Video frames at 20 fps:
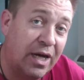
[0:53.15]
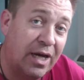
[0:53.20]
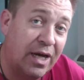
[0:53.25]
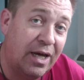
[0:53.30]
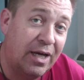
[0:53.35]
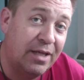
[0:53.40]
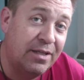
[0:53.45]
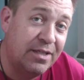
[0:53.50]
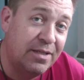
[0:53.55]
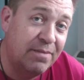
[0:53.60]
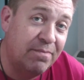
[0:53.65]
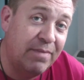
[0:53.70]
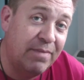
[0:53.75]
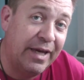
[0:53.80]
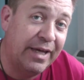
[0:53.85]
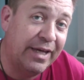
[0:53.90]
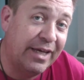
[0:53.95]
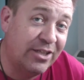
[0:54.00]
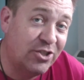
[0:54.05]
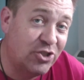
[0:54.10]
I did
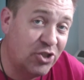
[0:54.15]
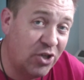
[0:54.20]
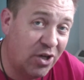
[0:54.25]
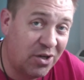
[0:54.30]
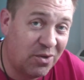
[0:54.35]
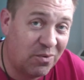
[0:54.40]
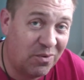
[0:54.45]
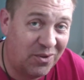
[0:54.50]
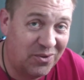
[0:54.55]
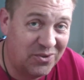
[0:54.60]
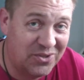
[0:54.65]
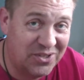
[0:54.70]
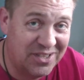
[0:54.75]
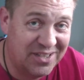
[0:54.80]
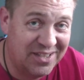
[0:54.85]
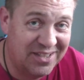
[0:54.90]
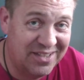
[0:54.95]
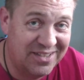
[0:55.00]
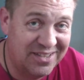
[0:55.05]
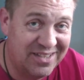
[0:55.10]
make a chuck
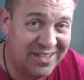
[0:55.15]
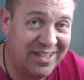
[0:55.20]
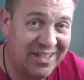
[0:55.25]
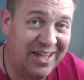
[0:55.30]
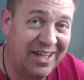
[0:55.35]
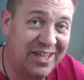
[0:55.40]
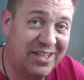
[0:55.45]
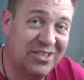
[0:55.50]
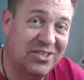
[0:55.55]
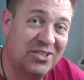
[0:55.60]
roast today.